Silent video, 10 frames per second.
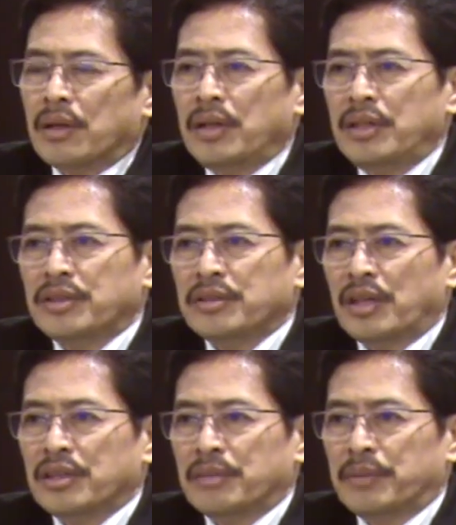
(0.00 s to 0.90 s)
and
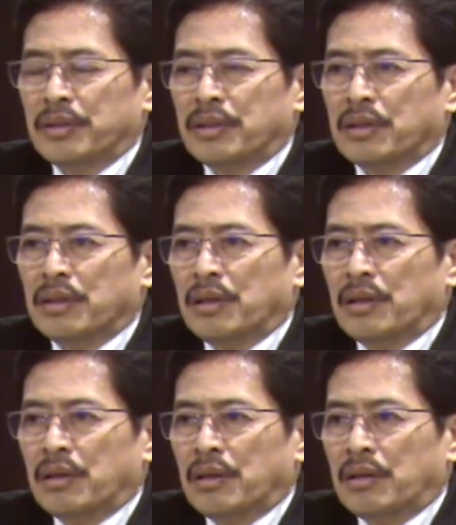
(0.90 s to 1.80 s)
gentlemen,
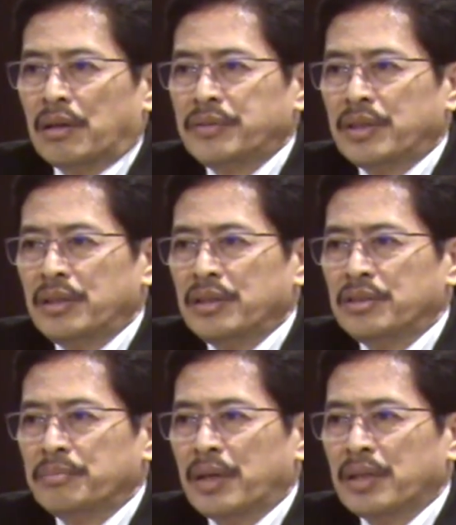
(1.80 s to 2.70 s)
corruption is
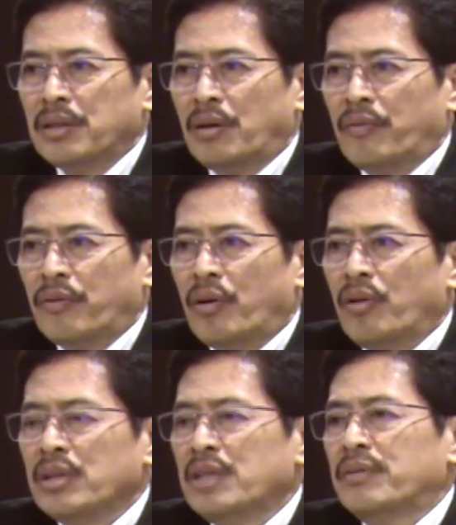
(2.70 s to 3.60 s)
mother of all
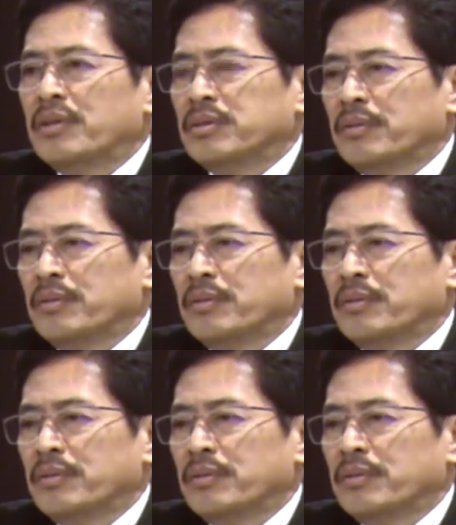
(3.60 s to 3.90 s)
evils.